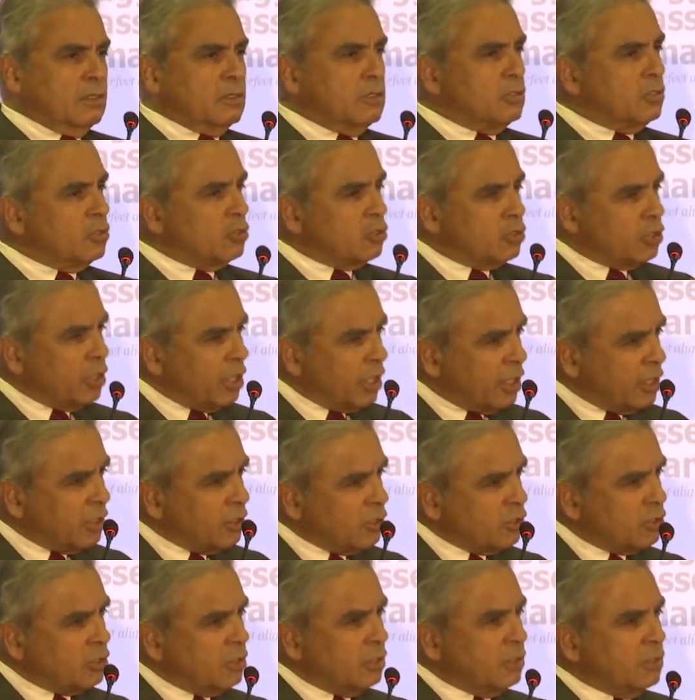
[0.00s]
is
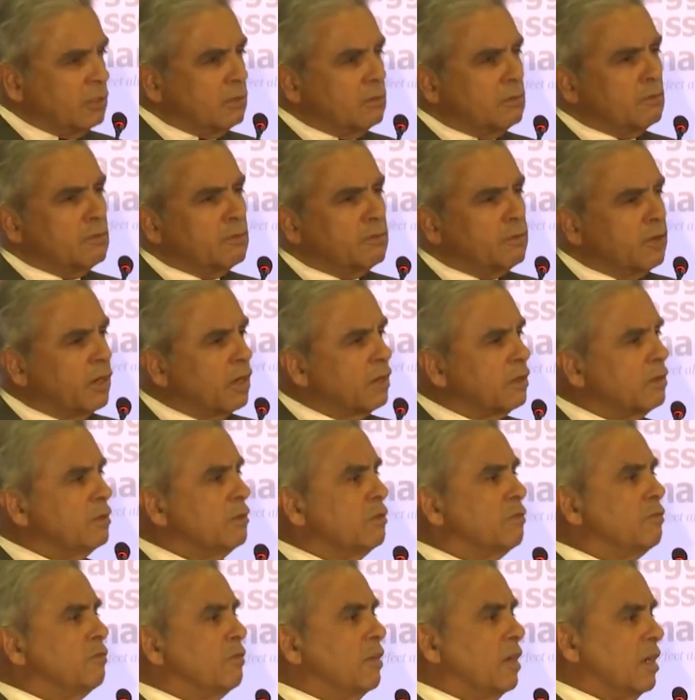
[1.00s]
changing
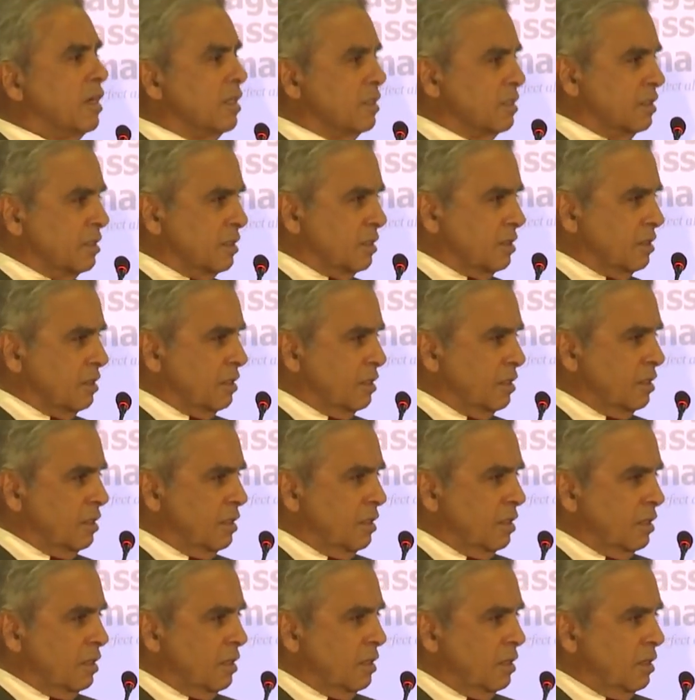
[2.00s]
very fast.
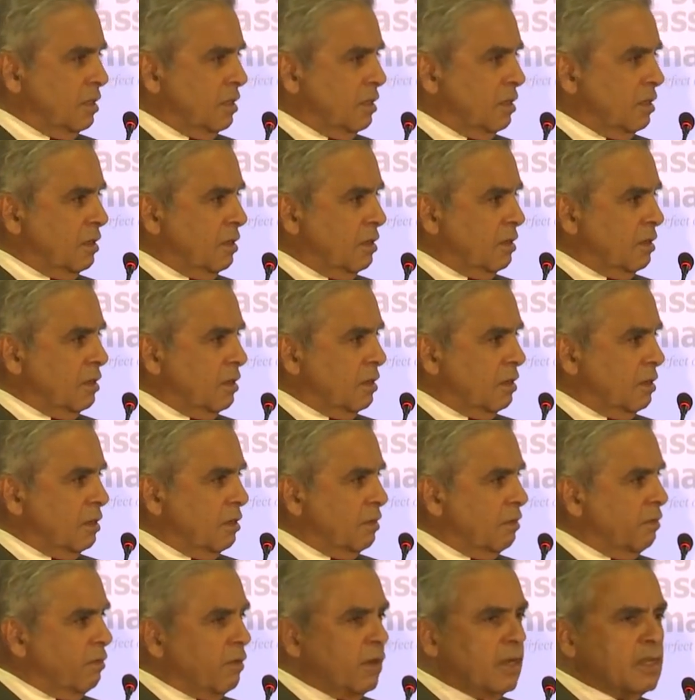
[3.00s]

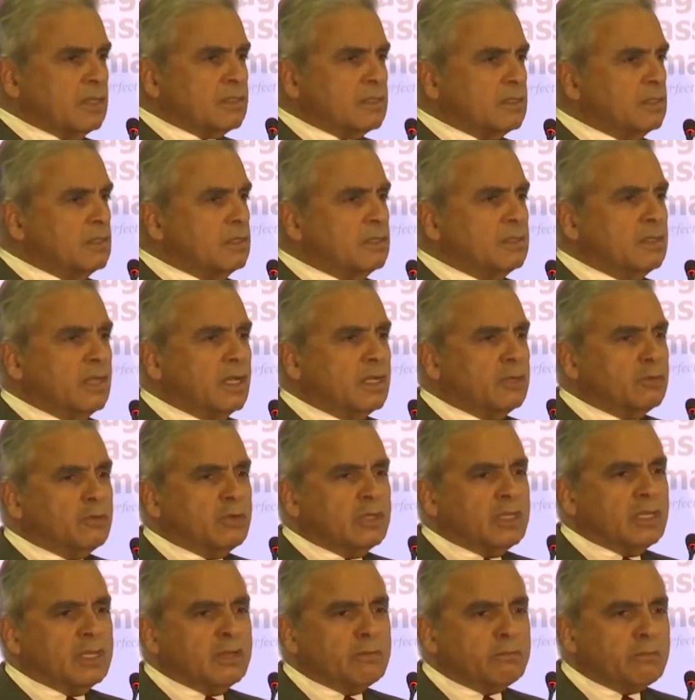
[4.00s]
Faster than
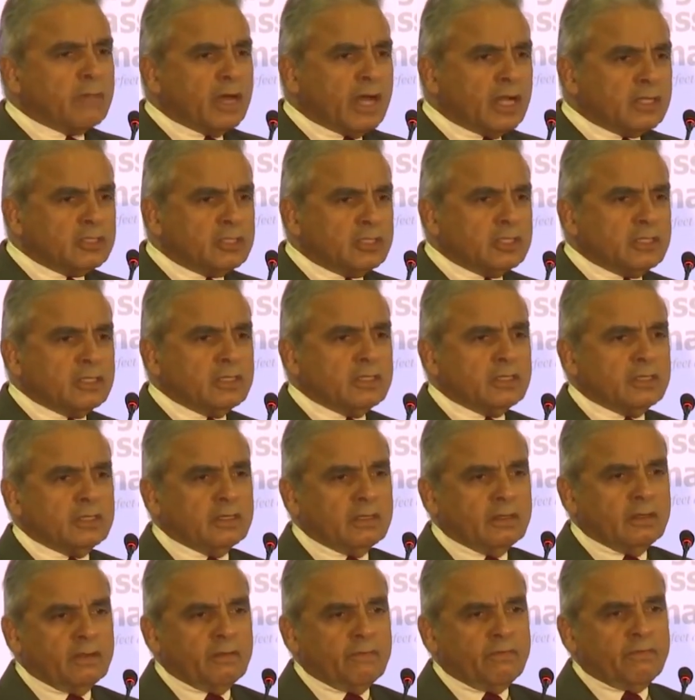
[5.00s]
we imagine,
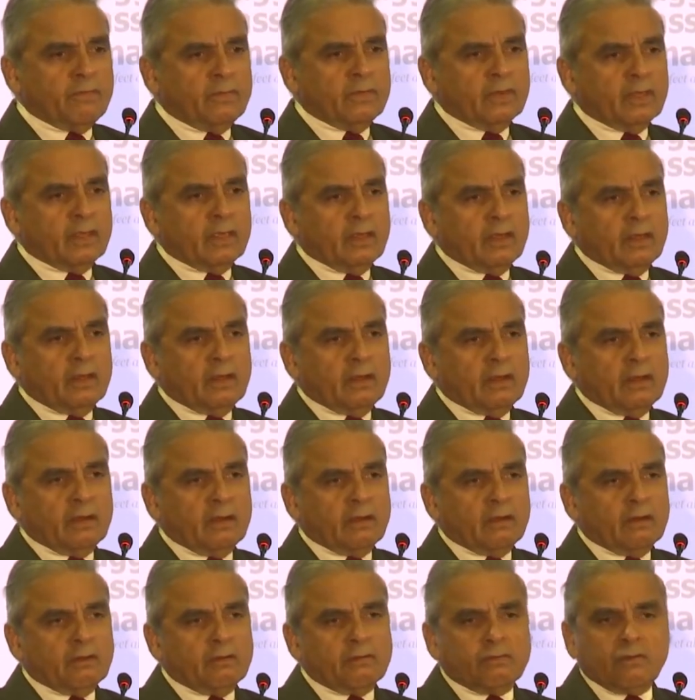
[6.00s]

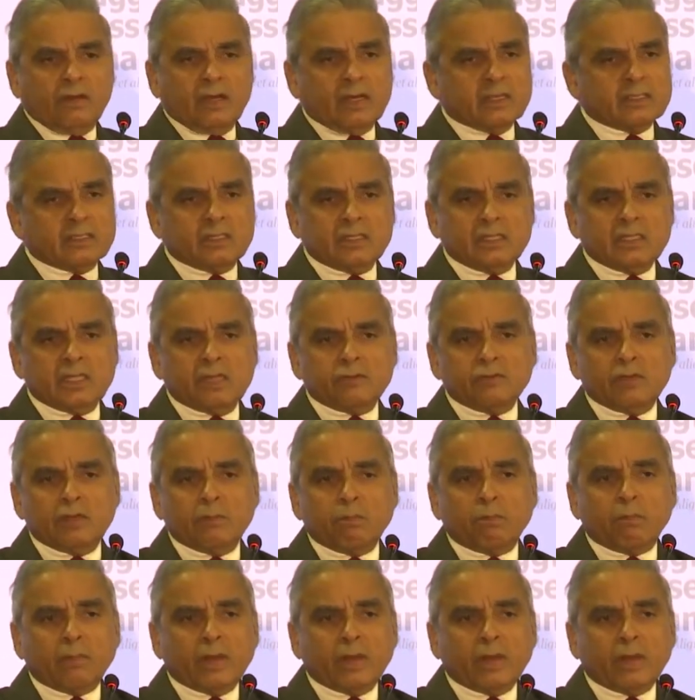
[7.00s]
faster than we